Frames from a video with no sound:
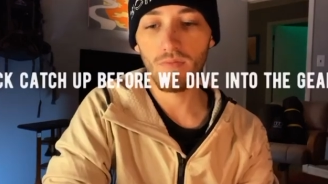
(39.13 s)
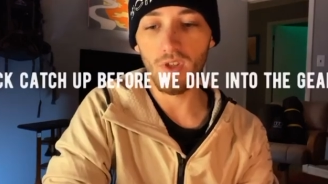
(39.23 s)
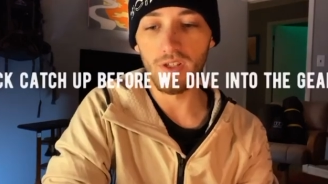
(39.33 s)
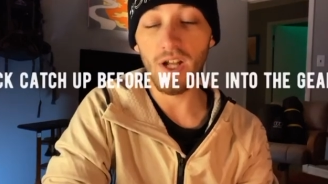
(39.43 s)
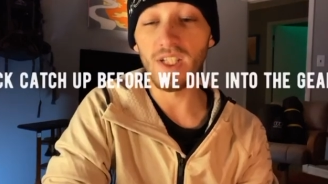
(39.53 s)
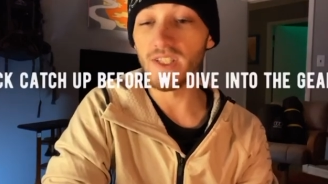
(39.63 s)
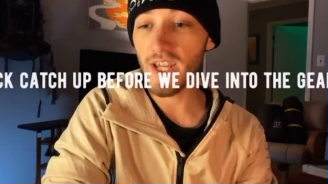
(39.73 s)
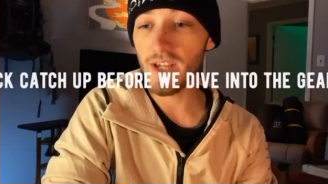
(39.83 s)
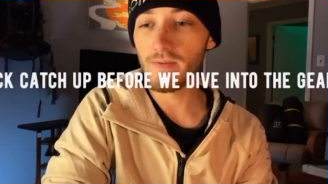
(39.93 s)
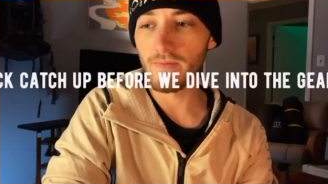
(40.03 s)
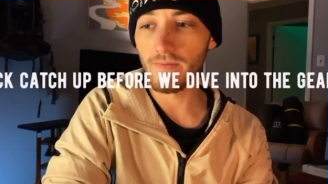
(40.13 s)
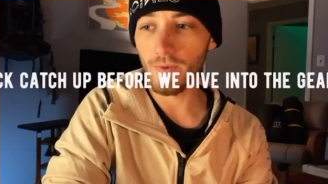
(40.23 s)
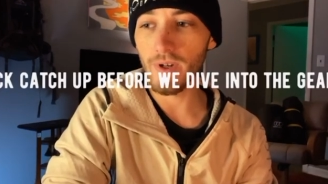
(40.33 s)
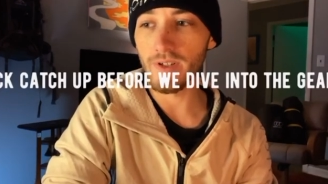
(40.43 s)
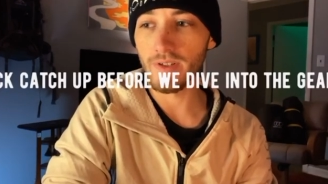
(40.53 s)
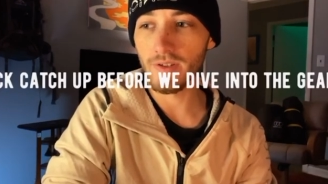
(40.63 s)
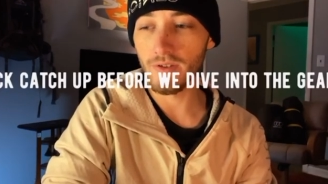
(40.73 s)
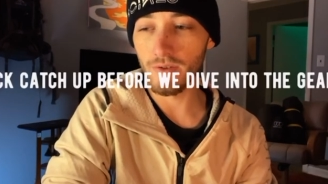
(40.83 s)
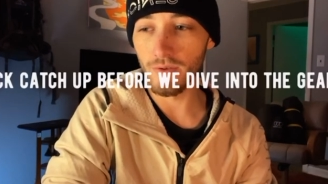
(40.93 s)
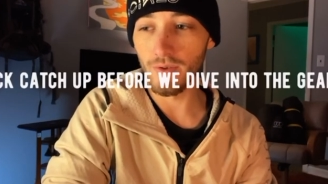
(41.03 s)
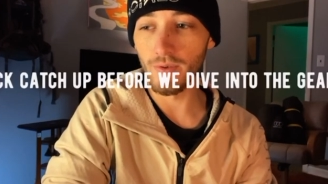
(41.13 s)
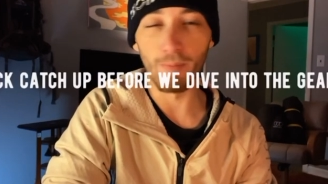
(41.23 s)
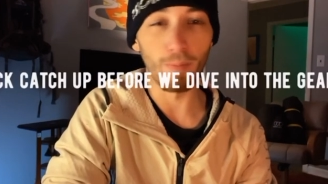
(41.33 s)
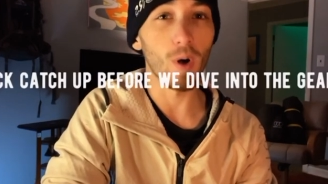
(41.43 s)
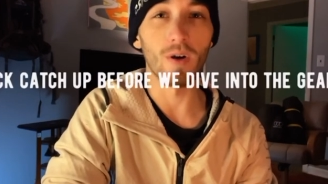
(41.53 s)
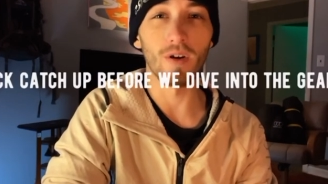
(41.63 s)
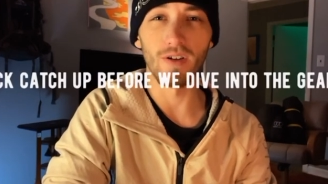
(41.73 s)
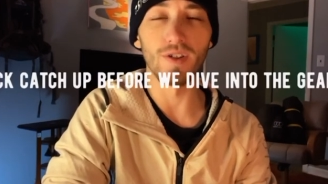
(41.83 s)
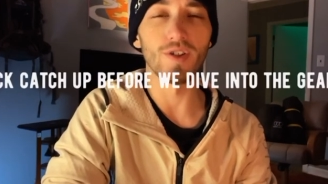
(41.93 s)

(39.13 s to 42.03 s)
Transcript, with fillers: Now the date for us to embark on this